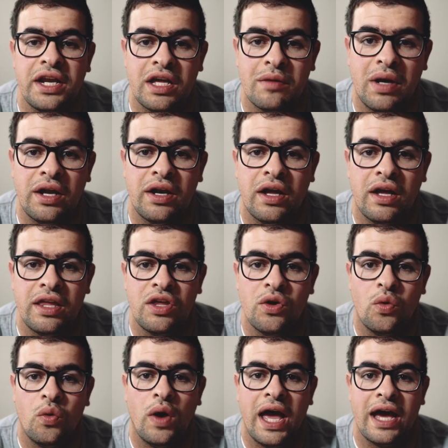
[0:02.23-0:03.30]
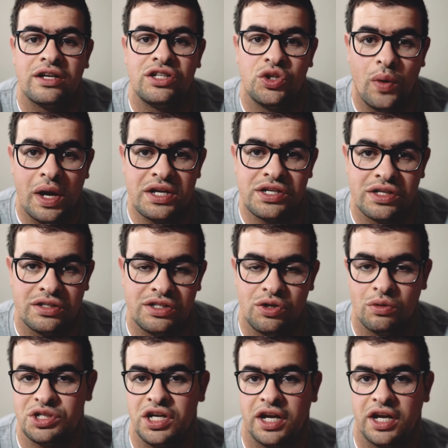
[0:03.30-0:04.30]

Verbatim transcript: chatting about your actuations,